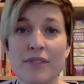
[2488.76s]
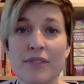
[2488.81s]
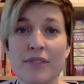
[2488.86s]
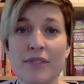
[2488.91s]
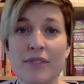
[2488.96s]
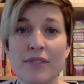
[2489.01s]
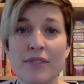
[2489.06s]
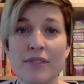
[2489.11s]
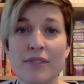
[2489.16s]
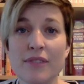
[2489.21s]

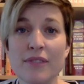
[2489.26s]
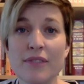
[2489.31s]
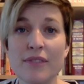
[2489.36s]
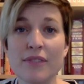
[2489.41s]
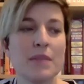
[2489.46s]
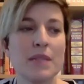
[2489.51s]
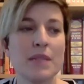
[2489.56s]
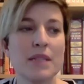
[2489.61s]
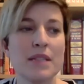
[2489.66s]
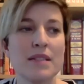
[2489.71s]
you're going
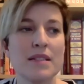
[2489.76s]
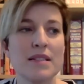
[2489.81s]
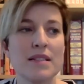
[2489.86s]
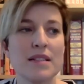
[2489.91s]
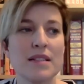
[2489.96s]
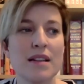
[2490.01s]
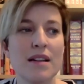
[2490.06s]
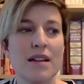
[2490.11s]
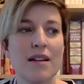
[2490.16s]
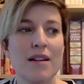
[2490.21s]
to
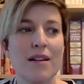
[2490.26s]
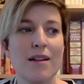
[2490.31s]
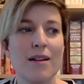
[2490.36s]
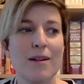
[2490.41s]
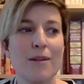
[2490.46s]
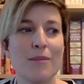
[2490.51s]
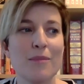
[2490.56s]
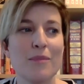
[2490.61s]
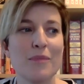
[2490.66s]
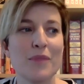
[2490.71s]
exhibit
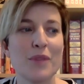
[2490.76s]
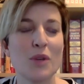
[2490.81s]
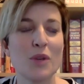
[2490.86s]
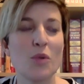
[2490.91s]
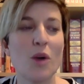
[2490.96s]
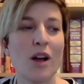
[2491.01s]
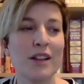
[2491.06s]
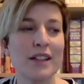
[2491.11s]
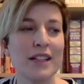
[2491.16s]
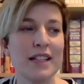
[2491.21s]

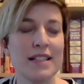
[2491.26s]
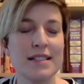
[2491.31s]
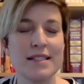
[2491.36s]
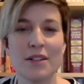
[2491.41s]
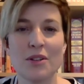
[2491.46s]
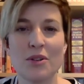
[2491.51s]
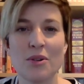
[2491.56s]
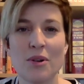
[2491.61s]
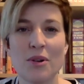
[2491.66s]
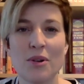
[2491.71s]
the
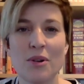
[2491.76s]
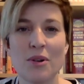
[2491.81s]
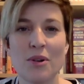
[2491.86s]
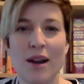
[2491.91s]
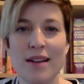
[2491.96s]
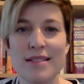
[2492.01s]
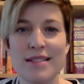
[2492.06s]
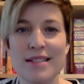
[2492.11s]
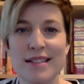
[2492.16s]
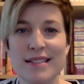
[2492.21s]
qualities that
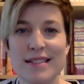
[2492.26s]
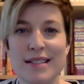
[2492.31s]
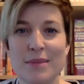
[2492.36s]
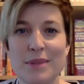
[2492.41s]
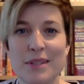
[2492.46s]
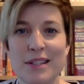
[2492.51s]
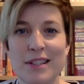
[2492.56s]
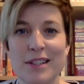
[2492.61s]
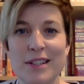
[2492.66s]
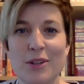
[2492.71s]
Christ
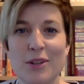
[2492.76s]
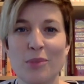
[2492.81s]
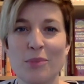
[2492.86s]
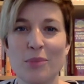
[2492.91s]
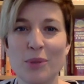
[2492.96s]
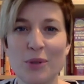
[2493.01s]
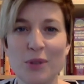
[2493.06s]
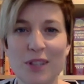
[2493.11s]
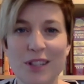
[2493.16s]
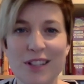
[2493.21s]
exhibited or
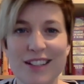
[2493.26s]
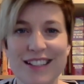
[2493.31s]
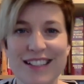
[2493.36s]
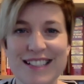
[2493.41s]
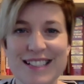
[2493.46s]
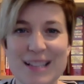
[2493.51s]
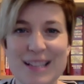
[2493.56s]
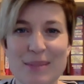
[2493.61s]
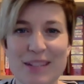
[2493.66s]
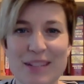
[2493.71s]
Buddha
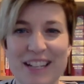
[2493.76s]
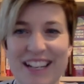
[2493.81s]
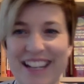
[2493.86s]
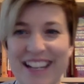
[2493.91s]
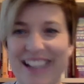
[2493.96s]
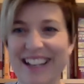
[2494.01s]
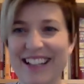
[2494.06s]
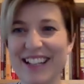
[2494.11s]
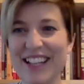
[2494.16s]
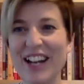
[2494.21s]

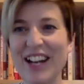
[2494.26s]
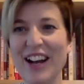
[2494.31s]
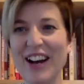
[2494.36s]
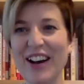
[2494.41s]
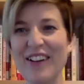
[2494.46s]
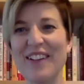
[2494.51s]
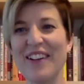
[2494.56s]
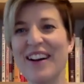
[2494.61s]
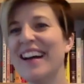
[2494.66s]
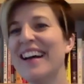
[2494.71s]
exhibited,
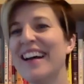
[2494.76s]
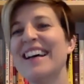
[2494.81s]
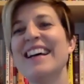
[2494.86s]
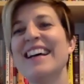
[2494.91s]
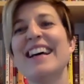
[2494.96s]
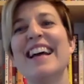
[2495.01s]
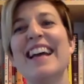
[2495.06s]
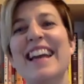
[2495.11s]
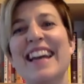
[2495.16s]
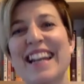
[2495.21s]

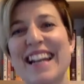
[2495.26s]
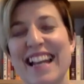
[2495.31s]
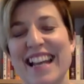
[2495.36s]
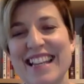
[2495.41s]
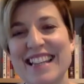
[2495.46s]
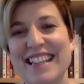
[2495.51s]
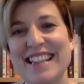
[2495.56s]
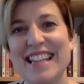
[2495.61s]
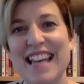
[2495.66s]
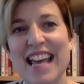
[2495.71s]

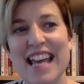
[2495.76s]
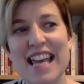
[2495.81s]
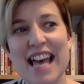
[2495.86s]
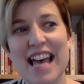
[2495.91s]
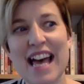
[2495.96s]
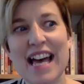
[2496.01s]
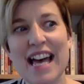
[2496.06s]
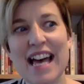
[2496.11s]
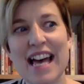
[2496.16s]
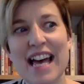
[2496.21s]
and they
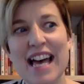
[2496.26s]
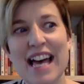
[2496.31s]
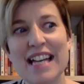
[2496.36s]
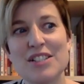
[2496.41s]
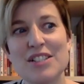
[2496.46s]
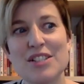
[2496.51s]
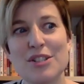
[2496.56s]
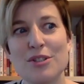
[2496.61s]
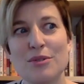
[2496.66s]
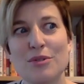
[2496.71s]
had
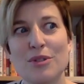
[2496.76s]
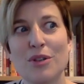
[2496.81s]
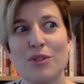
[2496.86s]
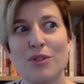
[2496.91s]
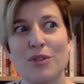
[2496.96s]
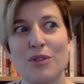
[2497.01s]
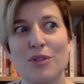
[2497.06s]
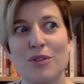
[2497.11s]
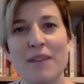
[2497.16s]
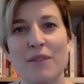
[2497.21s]
to
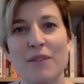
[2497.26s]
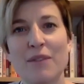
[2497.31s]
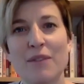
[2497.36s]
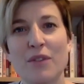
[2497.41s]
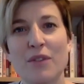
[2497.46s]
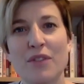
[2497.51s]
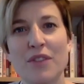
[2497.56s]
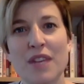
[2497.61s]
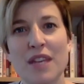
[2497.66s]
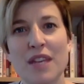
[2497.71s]
go through some
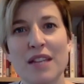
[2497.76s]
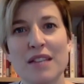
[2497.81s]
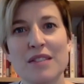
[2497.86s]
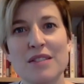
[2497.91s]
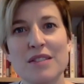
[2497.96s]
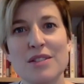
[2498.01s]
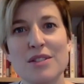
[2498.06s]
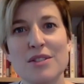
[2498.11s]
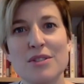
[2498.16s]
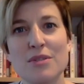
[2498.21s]
really
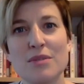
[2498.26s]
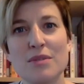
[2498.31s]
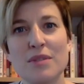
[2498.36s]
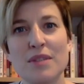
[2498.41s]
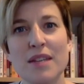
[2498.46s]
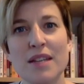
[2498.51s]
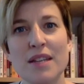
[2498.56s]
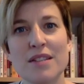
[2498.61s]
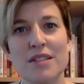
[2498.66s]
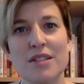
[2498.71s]
painful
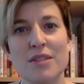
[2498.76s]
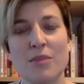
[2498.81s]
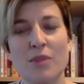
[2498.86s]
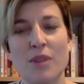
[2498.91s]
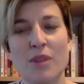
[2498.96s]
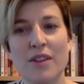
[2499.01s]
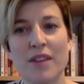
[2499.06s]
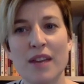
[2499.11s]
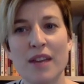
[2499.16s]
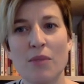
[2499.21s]
things to
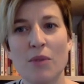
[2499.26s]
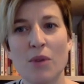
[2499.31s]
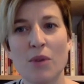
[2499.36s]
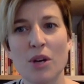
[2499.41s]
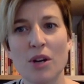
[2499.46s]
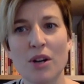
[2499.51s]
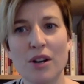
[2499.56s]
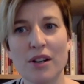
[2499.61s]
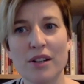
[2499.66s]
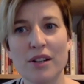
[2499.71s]
get to where
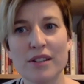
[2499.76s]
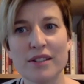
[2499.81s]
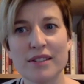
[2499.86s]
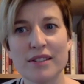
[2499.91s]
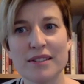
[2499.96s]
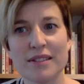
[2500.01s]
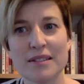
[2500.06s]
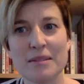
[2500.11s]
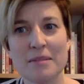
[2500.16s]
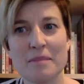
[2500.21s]
they were.
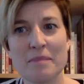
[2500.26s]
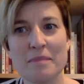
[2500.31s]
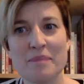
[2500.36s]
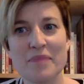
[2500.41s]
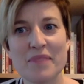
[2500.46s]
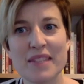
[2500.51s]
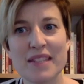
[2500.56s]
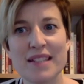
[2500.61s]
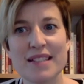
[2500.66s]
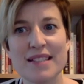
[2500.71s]

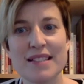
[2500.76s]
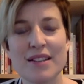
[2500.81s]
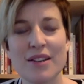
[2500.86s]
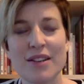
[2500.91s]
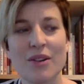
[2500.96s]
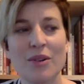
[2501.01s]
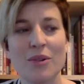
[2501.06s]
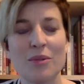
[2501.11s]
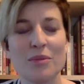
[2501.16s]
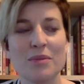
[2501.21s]

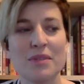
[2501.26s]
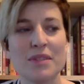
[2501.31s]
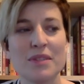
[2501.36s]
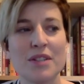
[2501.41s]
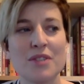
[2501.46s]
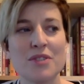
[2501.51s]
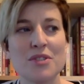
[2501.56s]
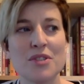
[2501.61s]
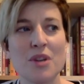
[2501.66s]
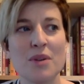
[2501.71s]
So
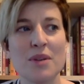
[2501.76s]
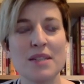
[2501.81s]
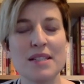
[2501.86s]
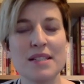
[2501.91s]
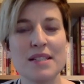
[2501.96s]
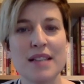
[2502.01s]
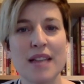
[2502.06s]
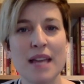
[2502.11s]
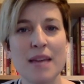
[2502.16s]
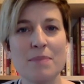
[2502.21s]
there's no
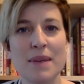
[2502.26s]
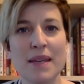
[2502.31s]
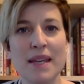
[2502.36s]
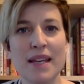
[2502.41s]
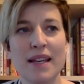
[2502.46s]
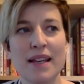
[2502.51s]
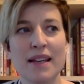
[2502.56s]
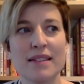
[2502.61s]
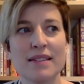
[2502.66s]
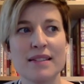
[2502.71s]

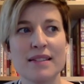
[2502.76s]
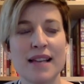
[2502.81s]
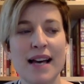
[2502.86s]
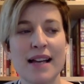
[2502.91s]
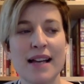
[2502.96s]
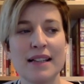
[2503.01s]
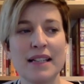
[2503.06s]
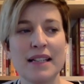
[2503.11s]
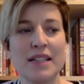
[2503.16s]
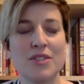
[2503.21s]
escaping
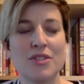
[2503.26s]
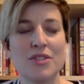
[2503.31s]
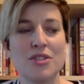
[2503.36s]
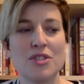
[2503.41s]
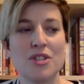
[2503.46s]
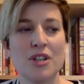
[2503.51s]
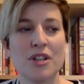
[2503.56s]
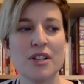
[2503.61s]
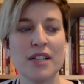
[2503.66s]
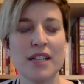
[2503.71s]
that like
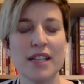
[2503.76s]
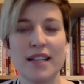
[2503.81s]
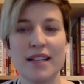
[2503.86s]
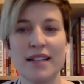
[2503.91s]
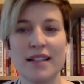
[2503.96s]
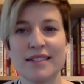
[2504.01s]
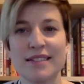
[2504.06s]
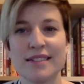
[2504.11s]
journey